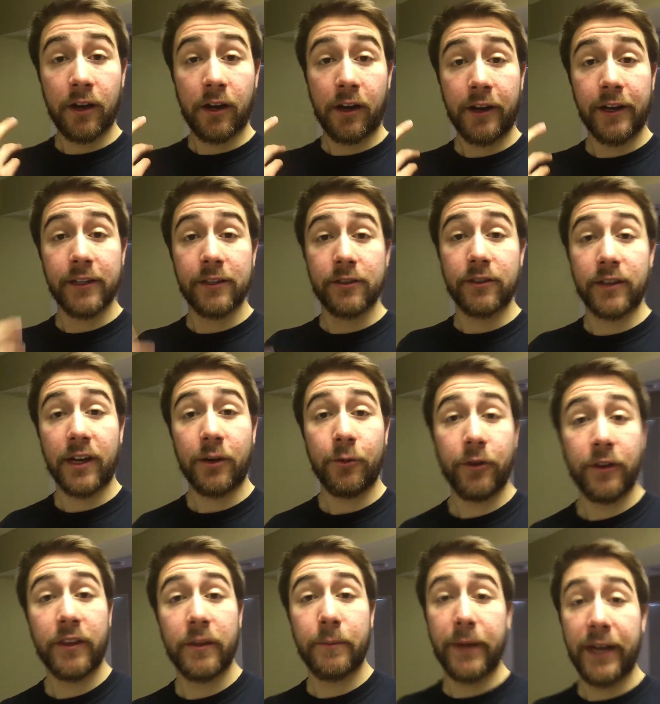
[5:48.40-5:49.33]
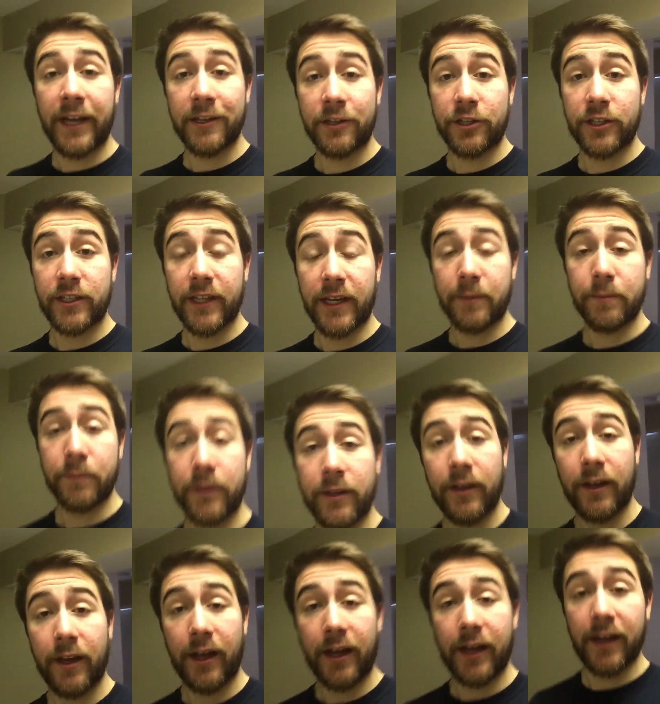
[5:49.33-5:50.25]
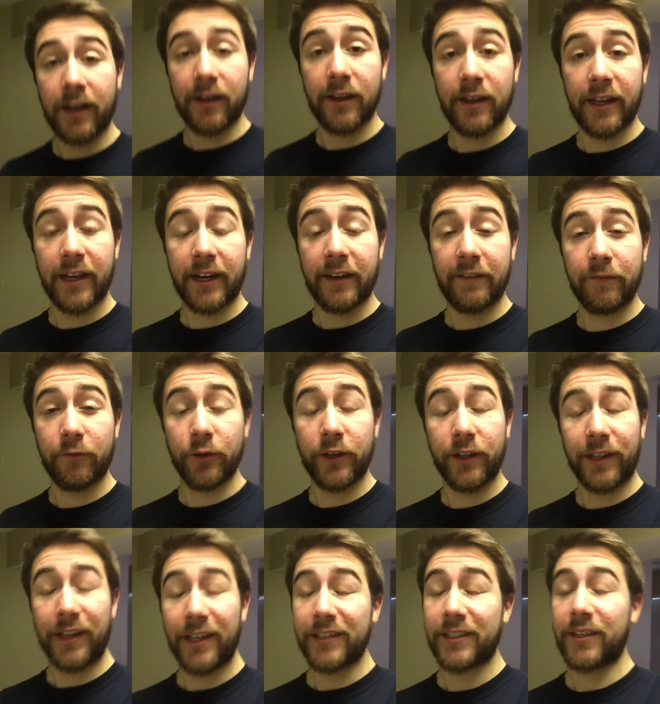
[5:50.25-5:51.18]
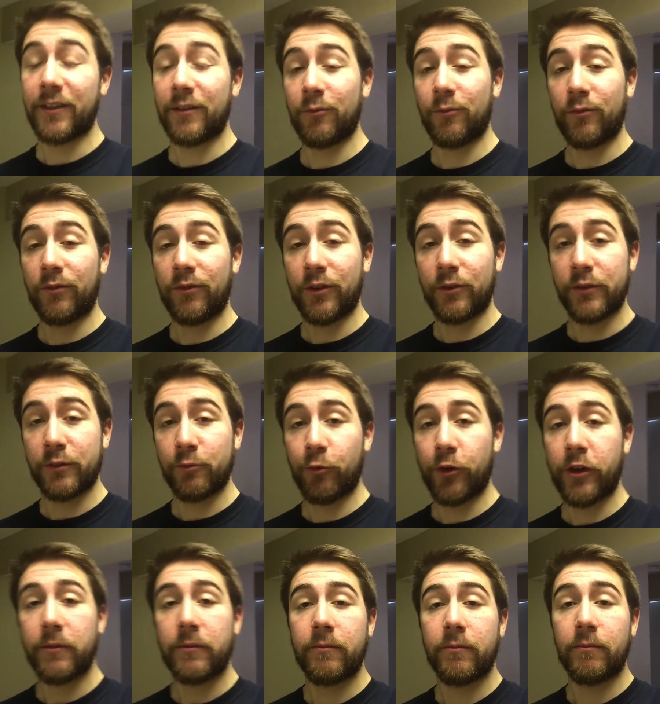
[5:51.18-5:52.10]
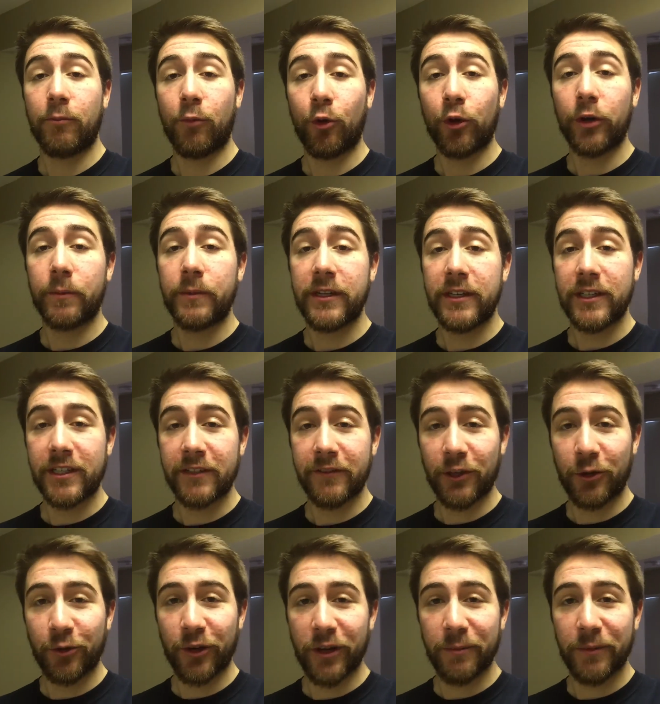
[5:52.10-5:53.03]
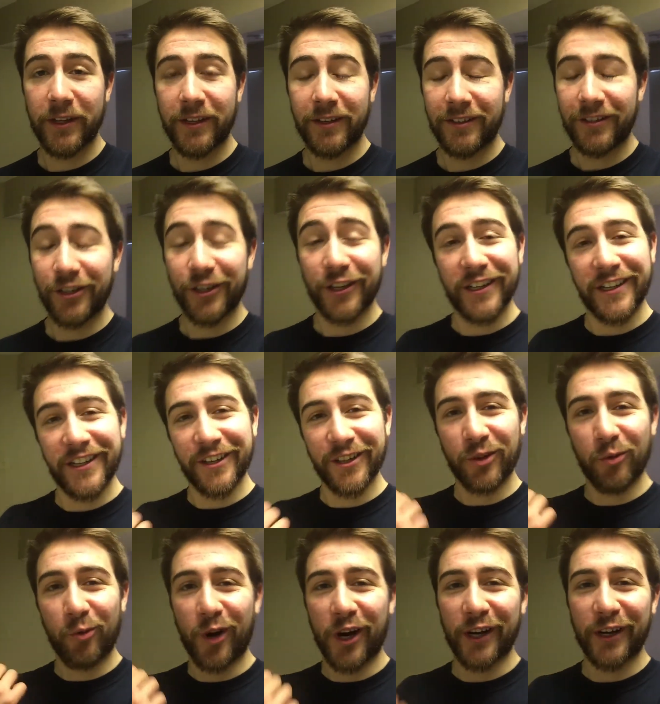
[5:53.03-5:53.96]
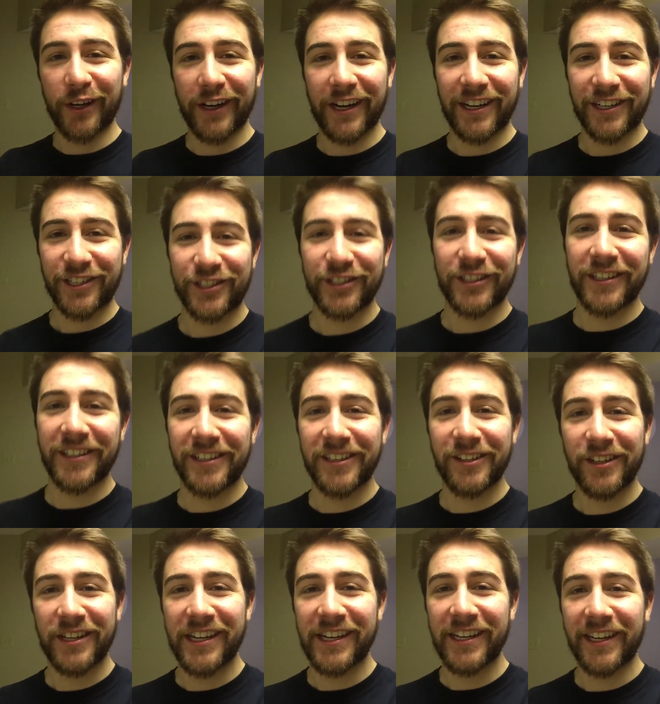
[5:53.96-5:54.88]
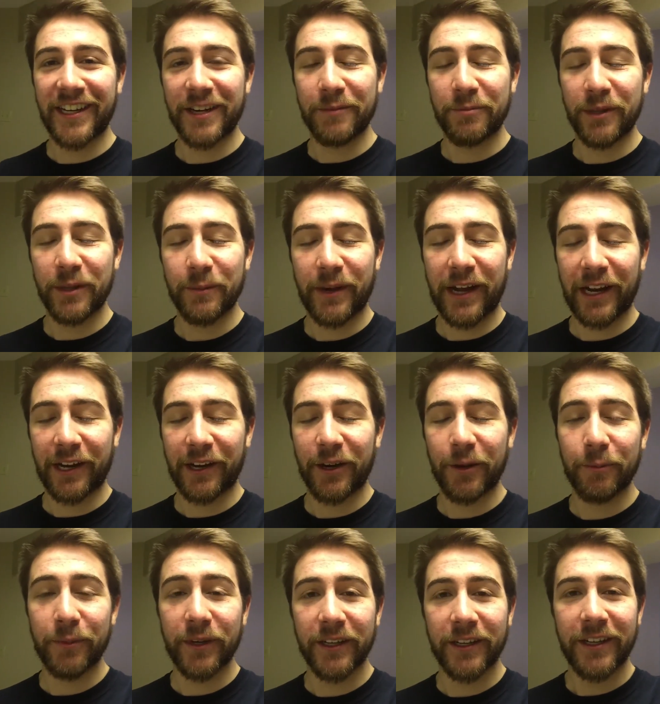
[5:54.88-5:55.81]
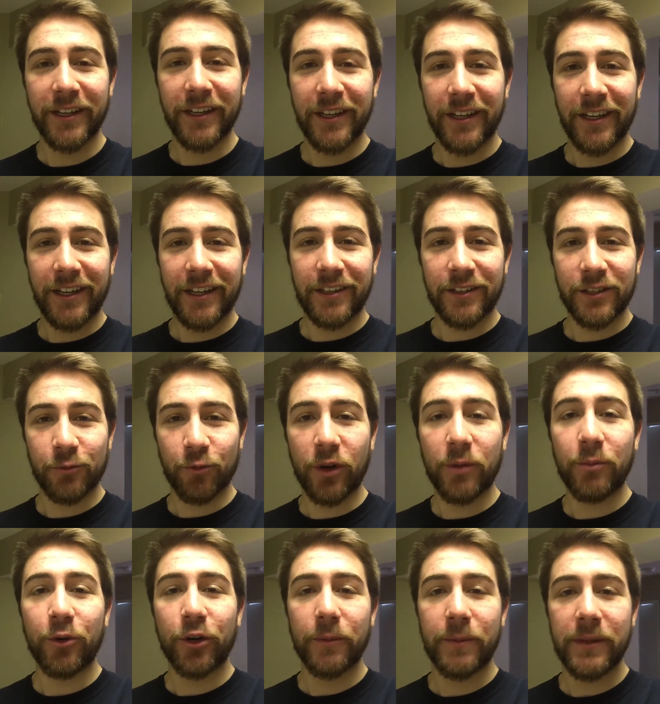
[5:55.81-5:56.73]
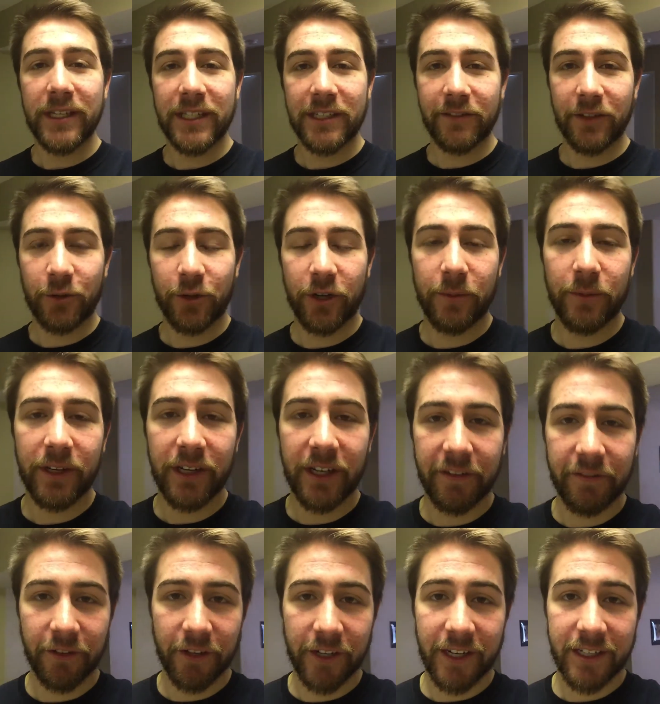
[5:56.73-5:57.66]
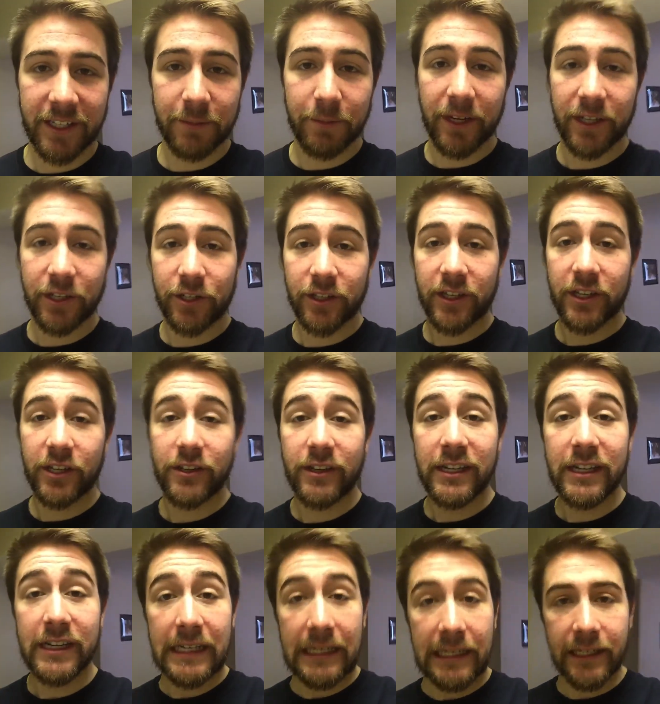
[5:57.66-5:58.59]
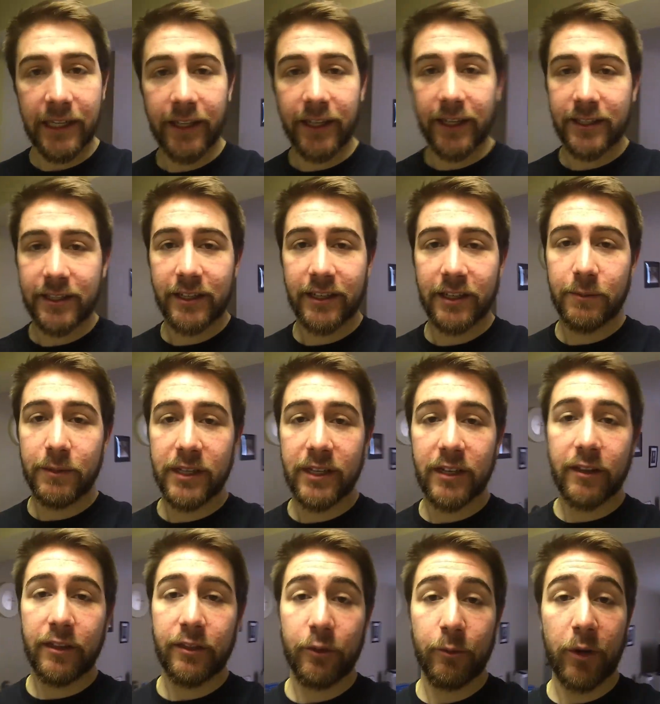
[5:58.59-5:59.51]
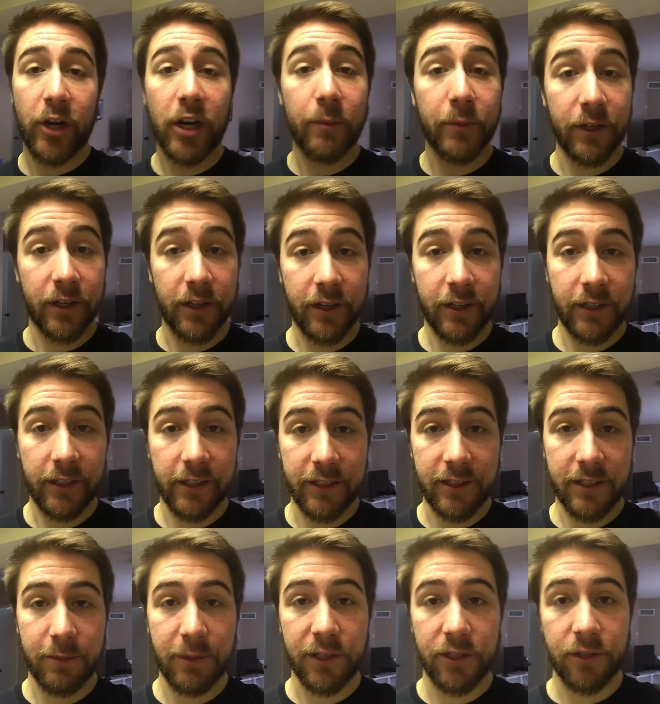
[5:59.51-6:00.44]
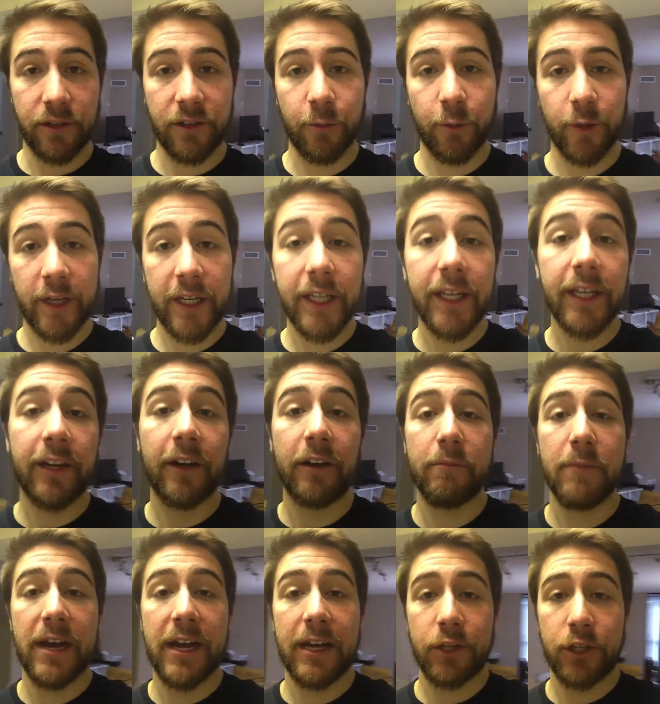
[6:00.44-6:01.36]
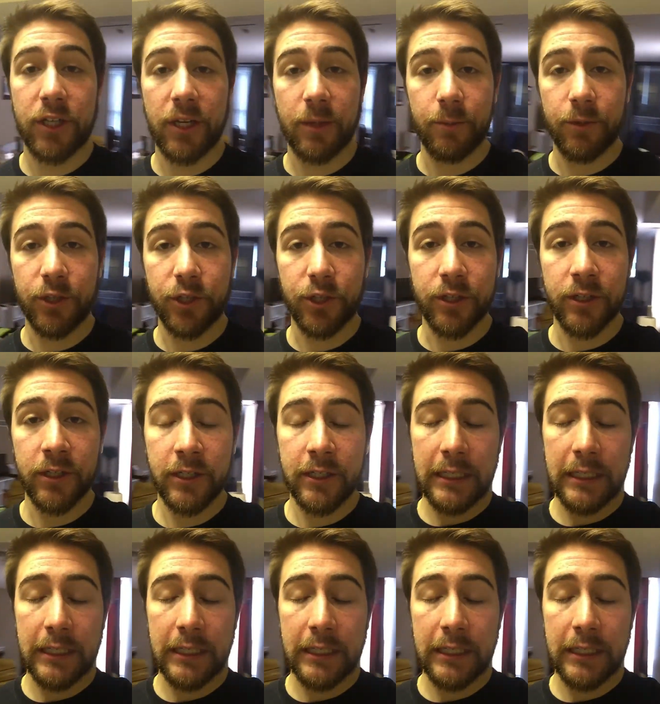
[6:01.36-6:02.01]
All right, so now we're in the mash step, and I've realized that there's one more piece of equipment. You can hear the water actually heating up in the background, but there's one more piece of equipment I forgot to mention that you need, and that's going to be a thermometer. That's to make sure that we're hitting our mash temperature,